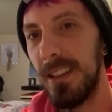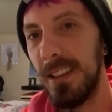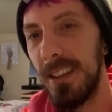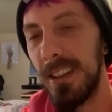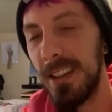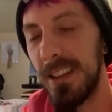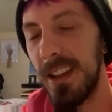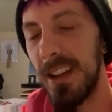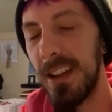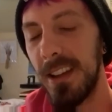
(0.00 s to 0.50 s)

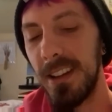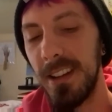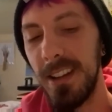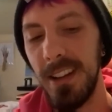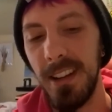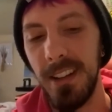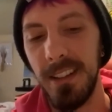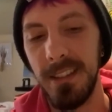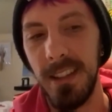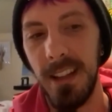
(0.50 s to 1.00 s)
Yeah, it
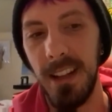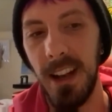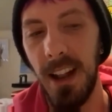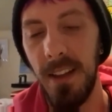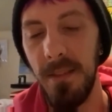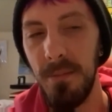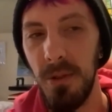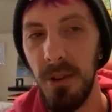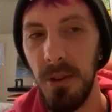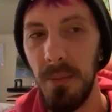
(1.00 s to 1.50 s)
is. And
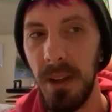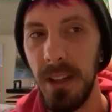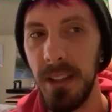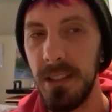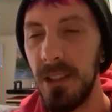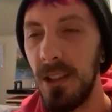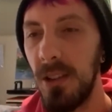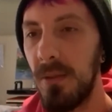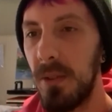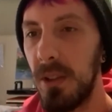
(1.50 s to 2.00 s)
I've put
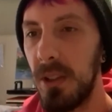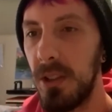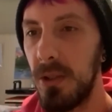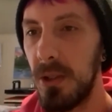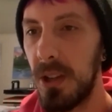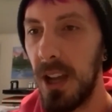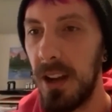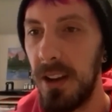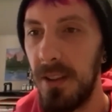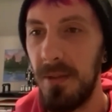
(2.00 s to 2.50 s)
myself into
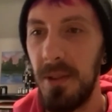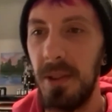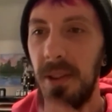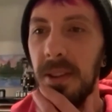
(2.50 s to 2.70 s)
kind of